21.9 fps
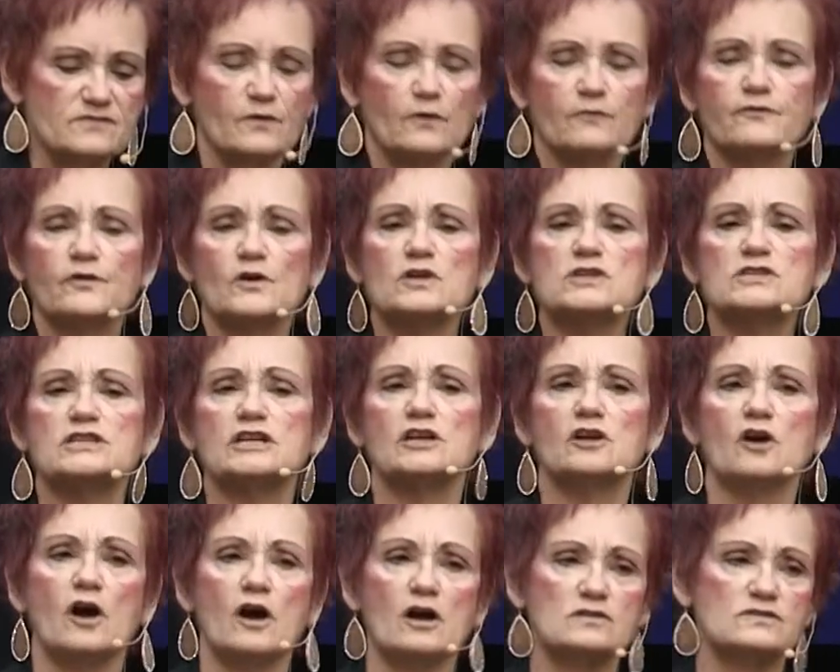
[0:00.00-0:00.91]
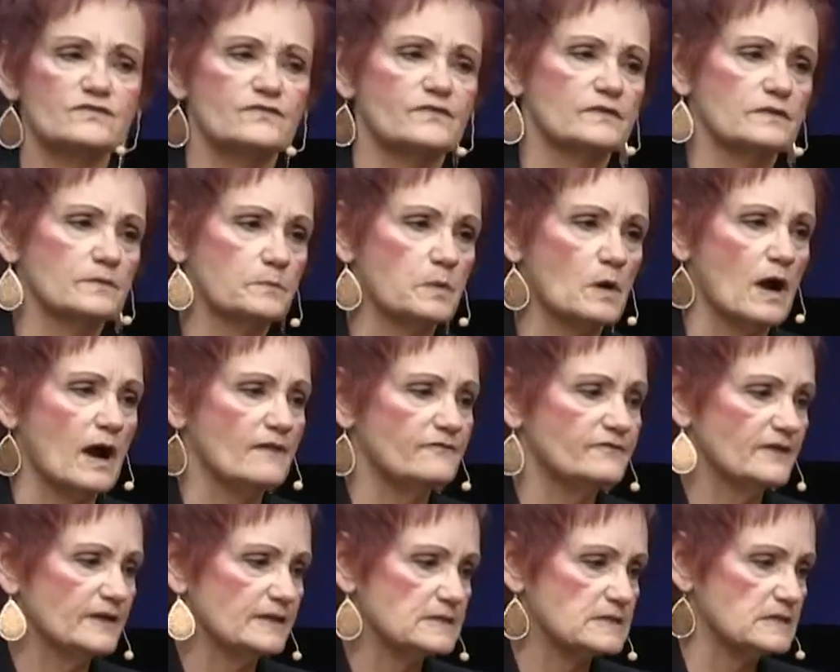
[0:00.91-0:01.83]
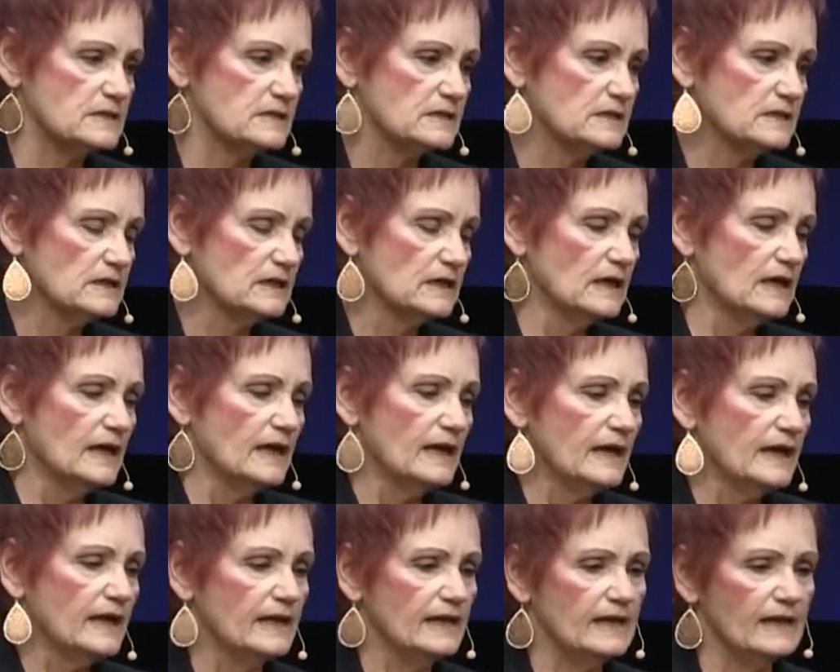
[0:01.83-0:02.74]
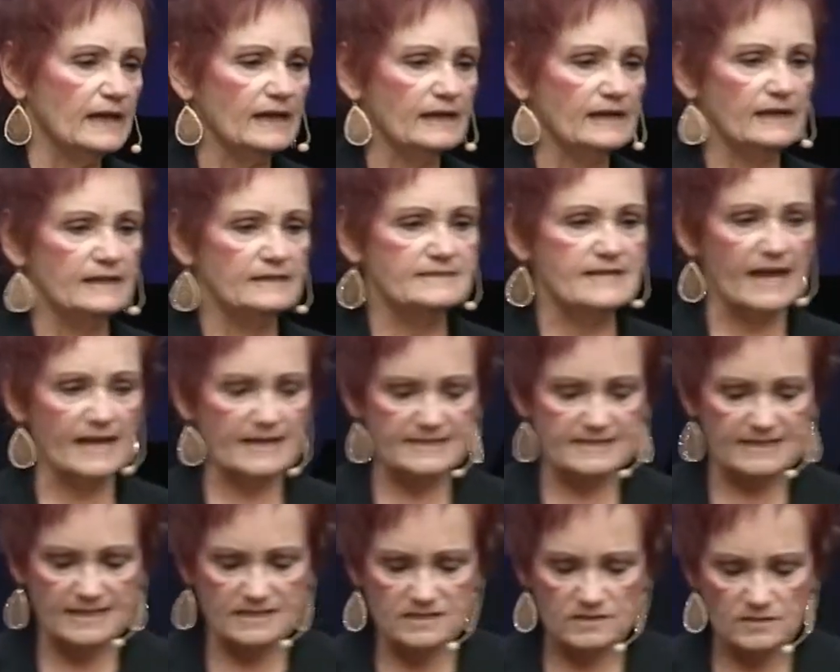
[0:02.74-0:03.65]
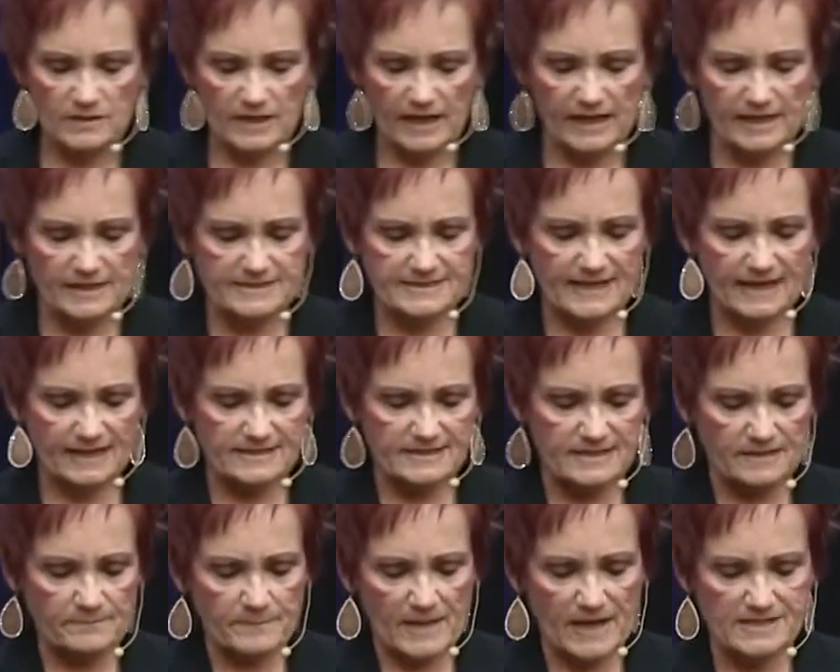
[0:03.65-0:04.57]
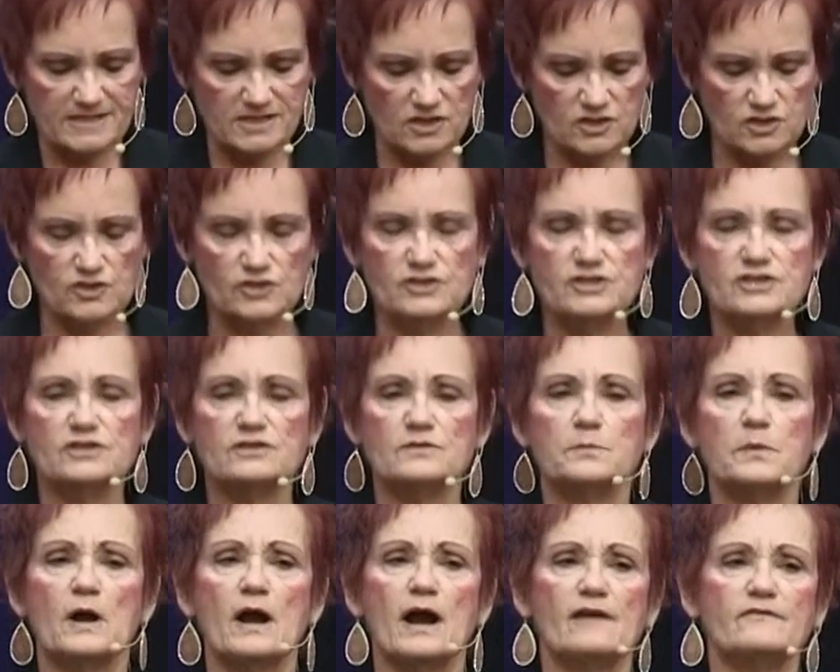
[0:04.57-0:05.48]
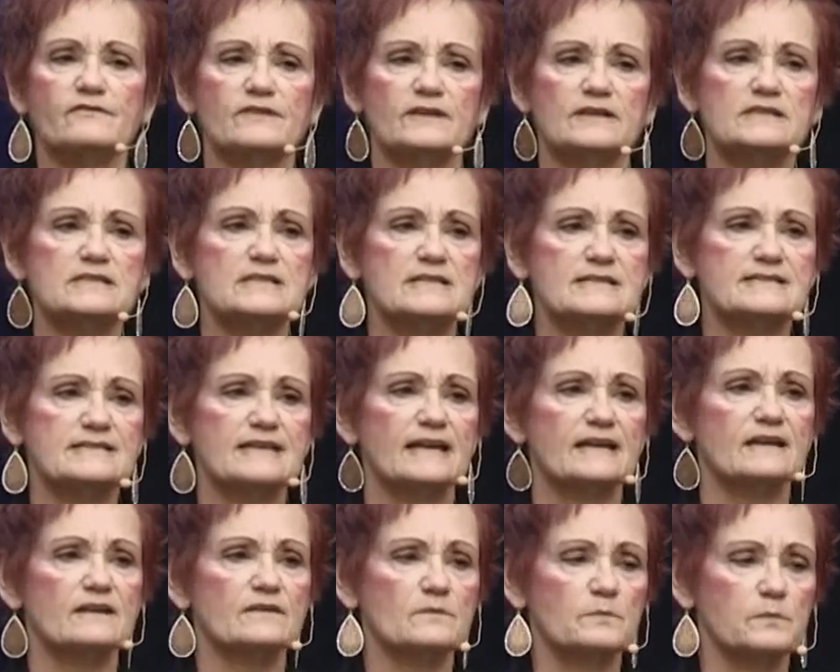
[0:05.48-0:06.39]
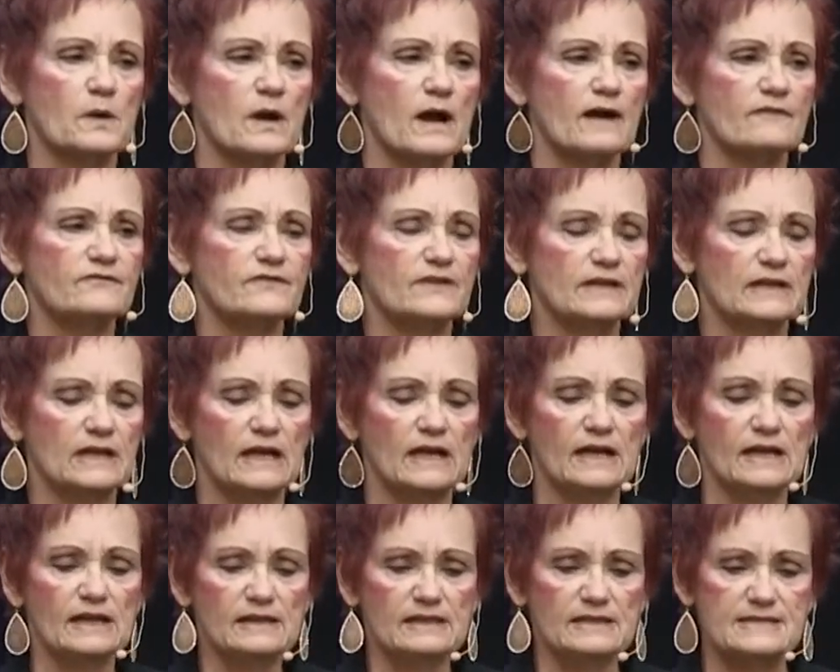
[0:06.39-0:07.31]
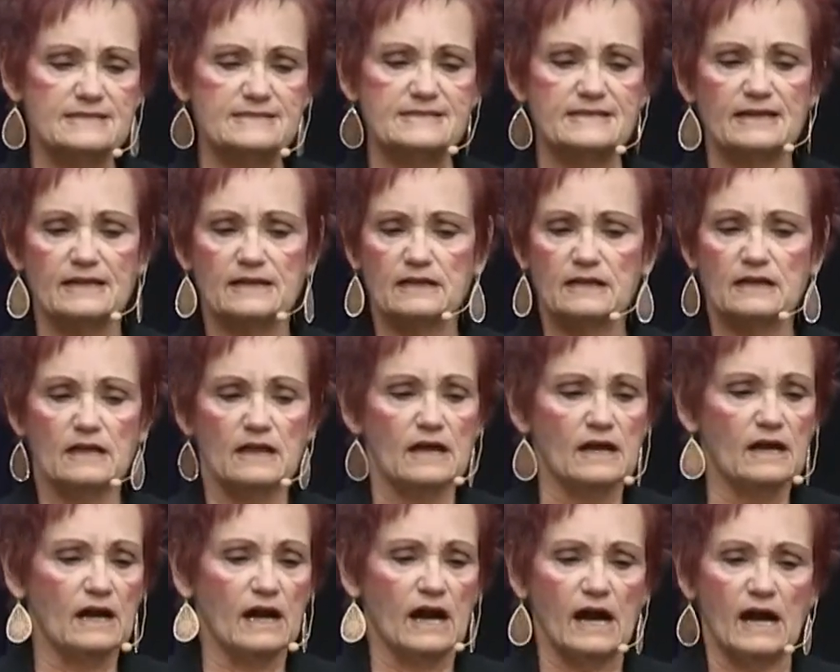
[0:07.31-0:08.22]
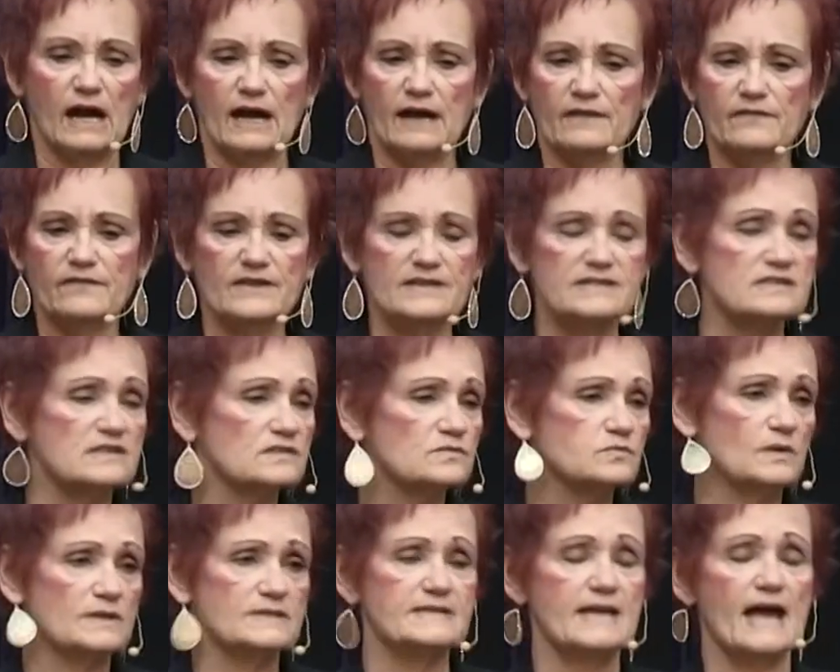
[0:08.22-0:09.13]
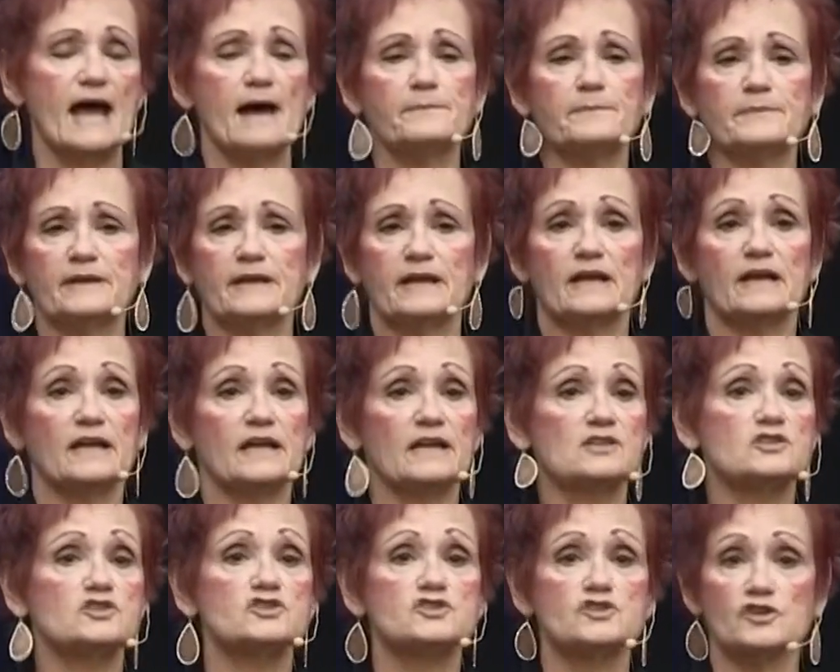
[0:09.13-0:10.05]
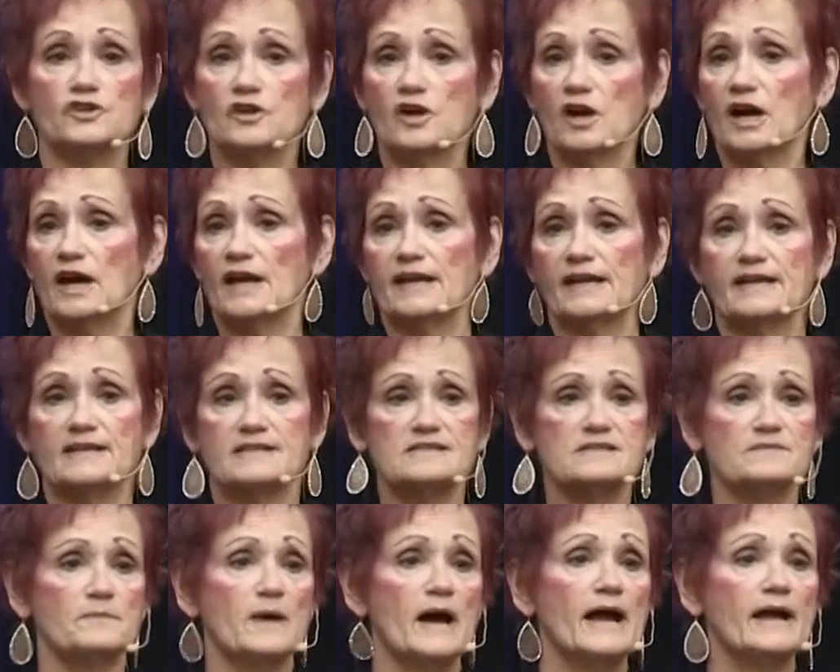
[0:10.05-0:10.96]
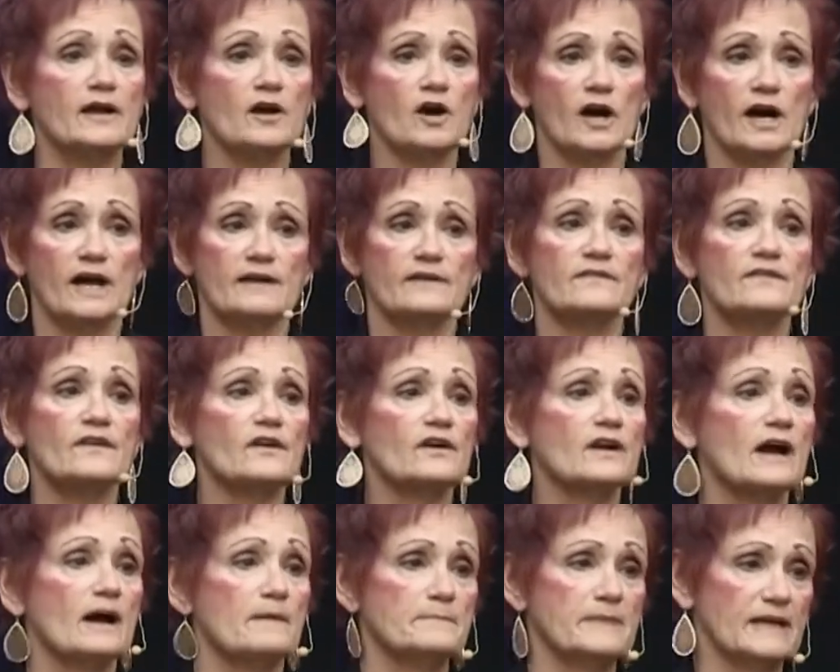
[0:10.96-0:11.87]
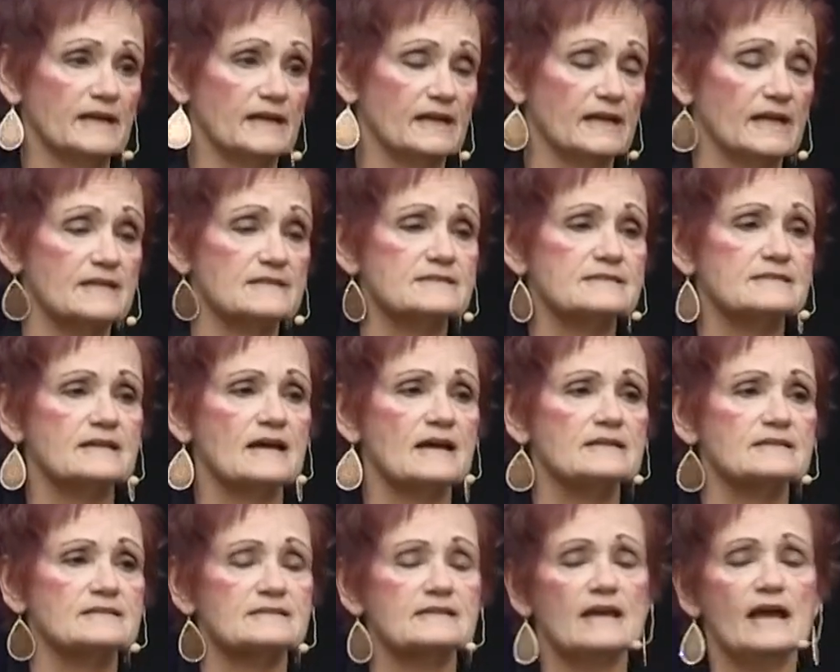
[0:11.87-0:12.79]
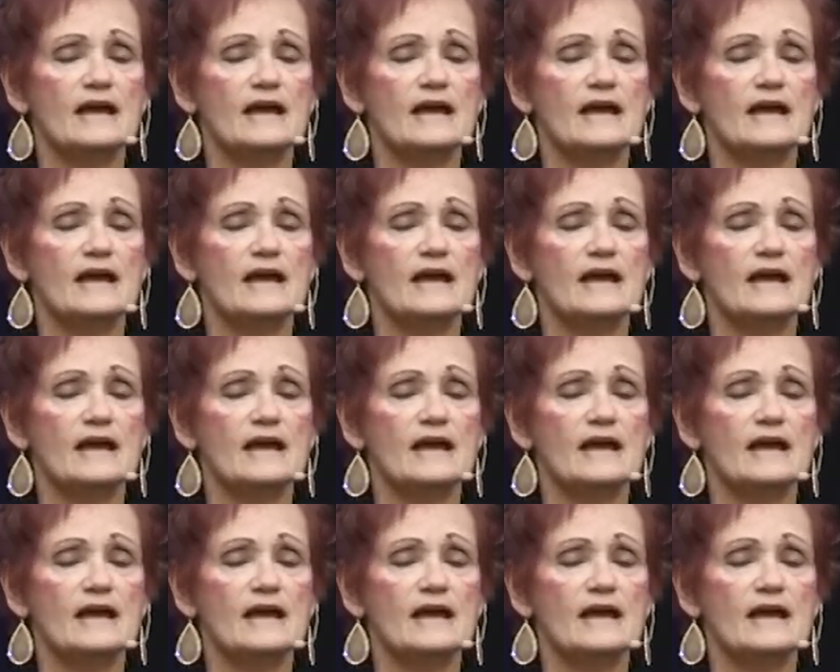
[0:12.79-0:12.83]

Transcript: Well, first he calls for the prophet. He sends a messenger to the prophet to say to the prophet, listen, this is what's happening against your God, against my God, and they're coming against us.